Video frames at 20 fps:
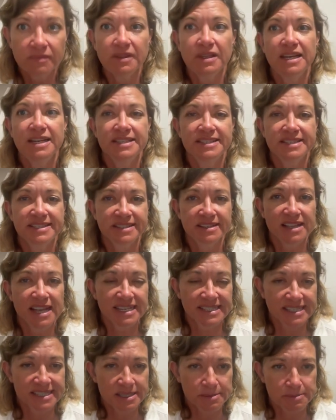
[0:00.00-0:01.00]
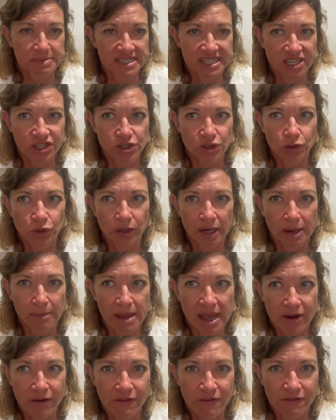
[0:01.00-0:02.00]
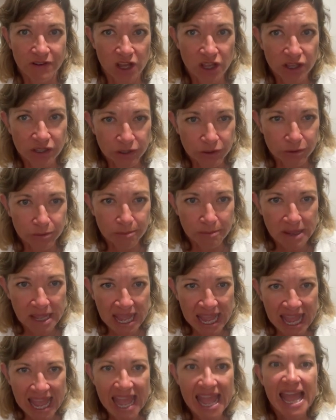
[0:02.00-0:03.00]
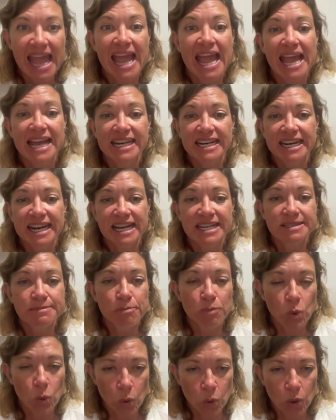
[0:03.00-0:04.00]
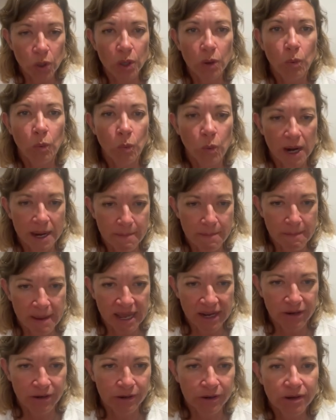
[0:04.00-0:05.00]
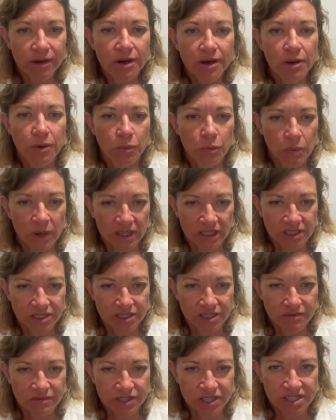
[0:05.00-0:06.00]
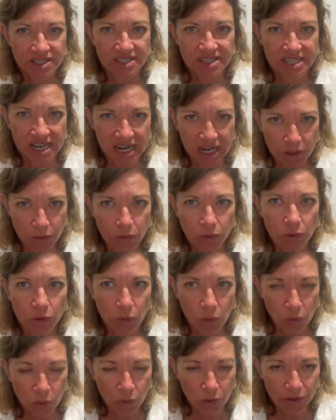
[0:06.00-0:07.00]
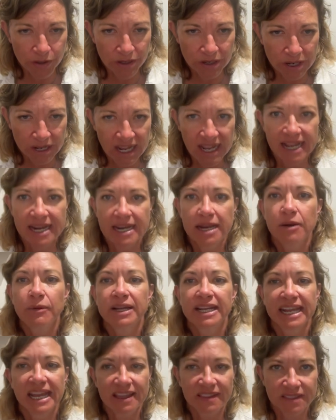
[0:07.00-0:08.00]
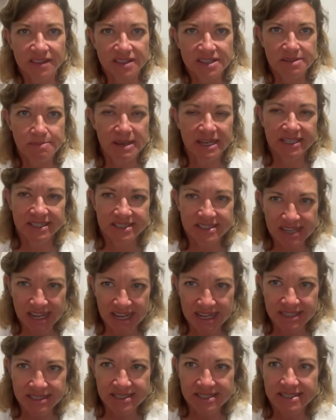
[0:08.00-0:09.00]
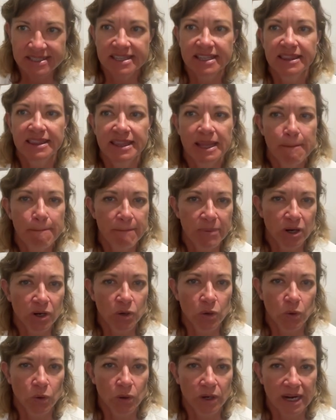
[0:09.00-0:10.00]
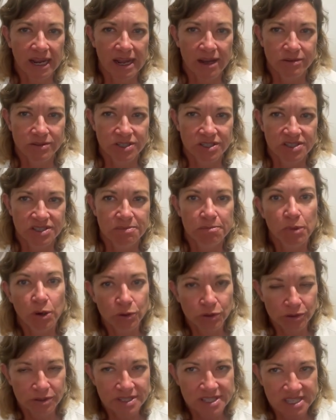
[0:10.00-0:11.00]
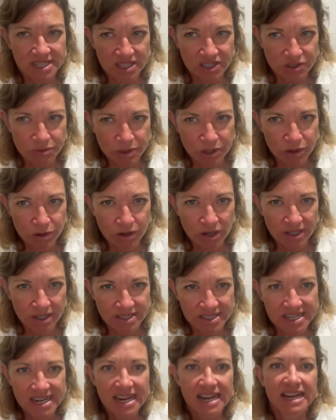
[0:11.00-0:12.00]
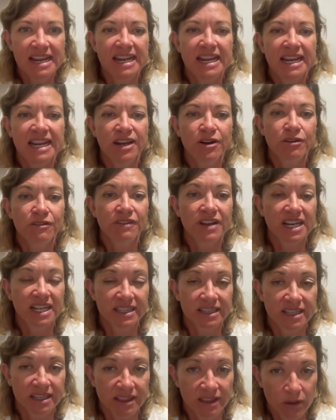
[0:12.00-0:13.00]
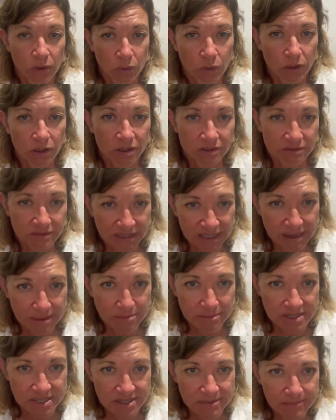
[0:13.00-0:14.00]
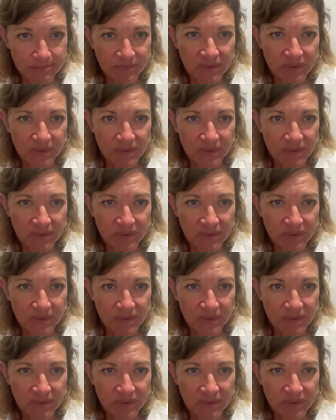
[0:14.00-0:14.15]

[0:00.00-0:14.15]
It still has a substantial gray matter volume, and it has more white matter relative to the sacral cord. Now, again, this makes sense. The lumbar cord houses motor and sensory neurons innervating the lower limbs.